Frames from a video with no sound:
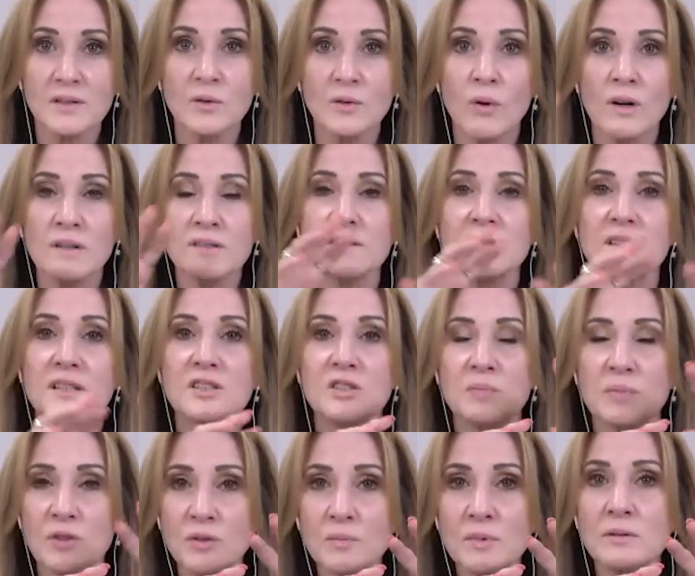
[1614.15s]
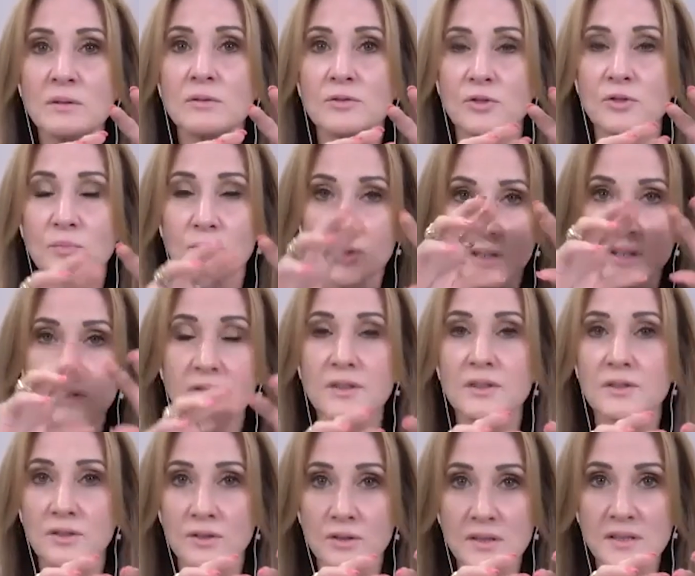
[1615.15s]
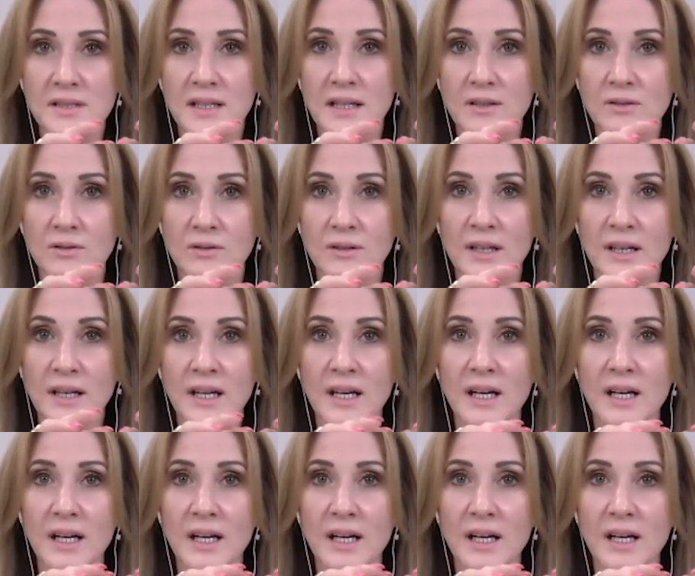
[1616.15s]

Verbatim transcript: The ones in the experimental group were given the neurocycle